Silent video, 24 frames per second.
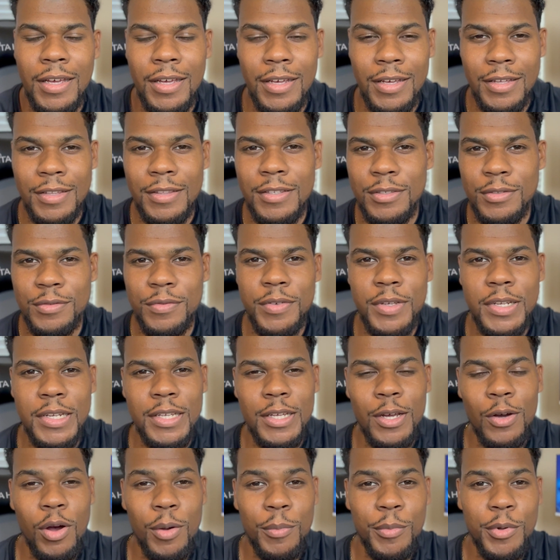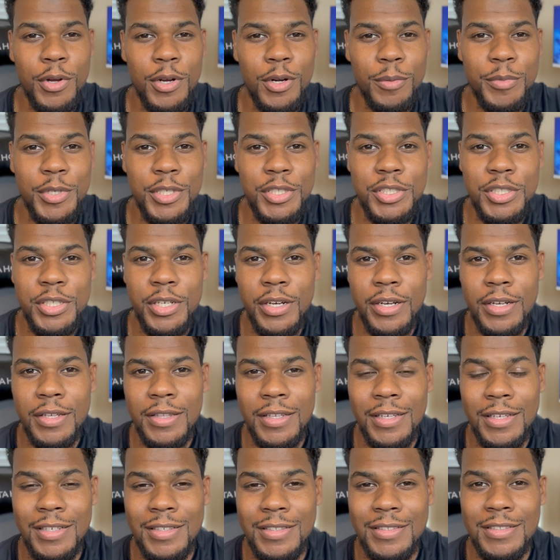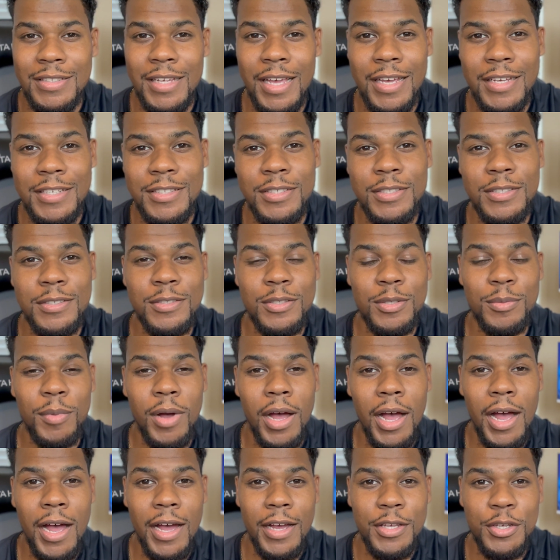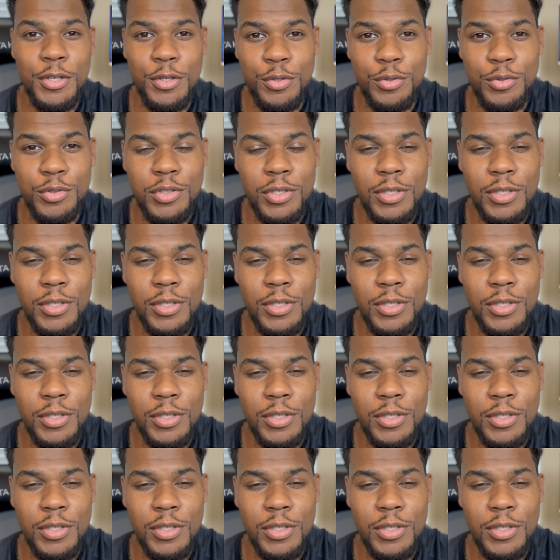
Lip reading: In this video, I'm going to be sharing the exact system I use to